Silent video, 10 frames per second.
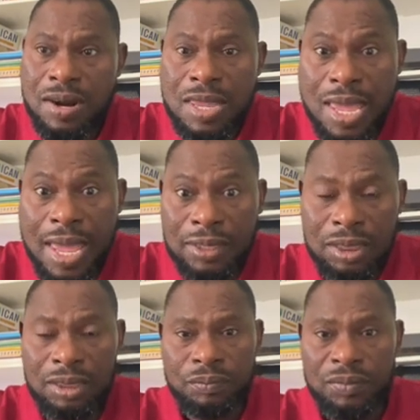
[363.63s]

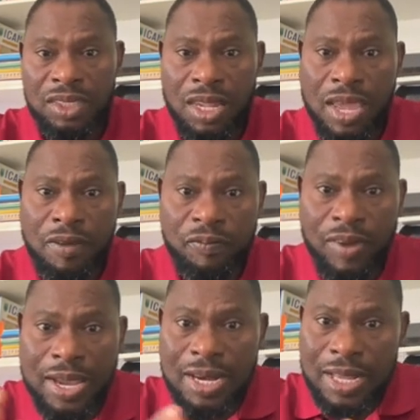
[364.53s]
creates a
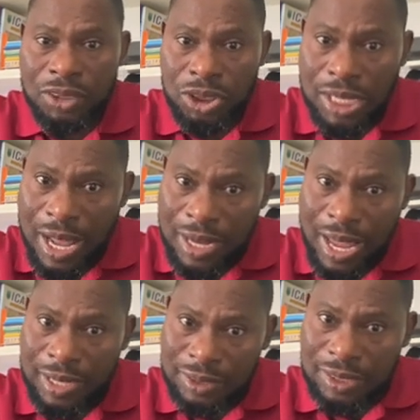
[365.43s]

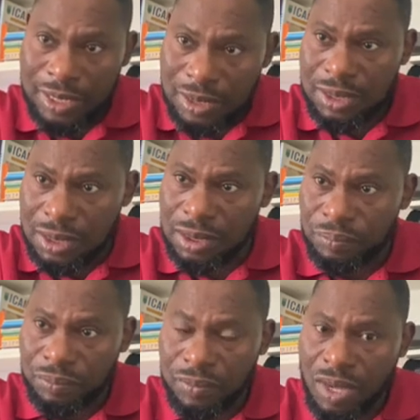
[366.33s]
financial asset
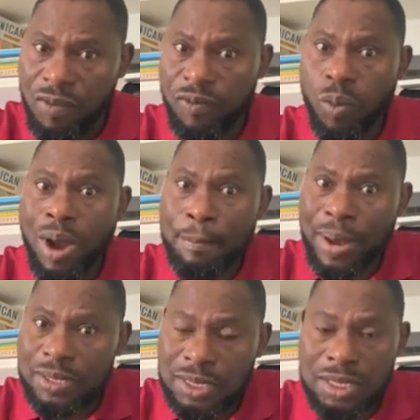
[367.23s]
for one
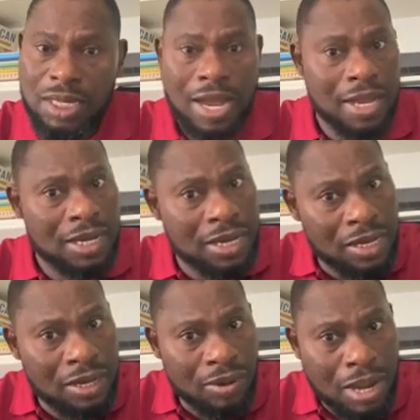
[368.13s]
party, and then
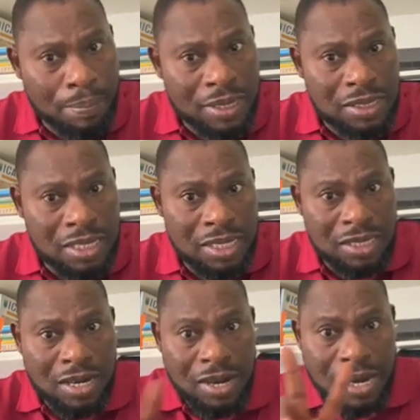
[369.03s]
in the other party,
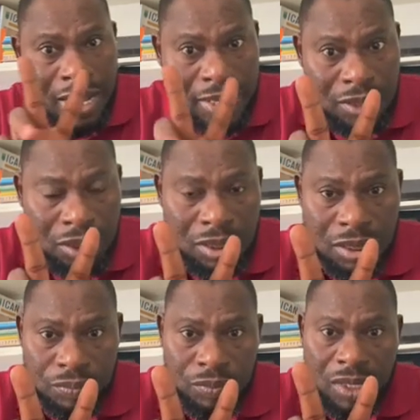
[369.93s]
it creates
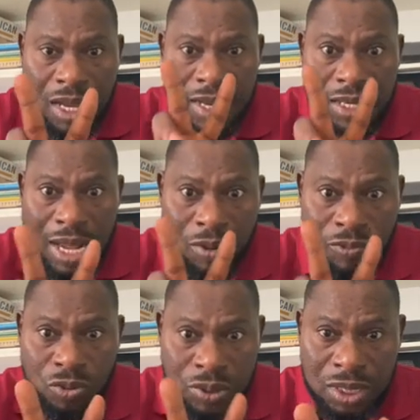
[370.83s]
either
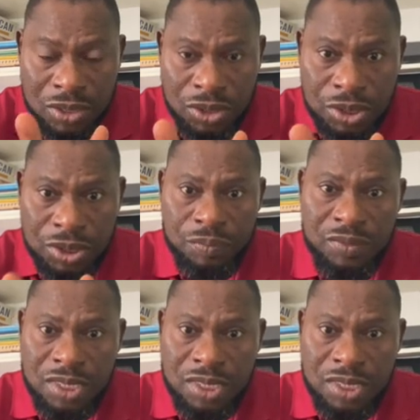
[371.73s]
of two things.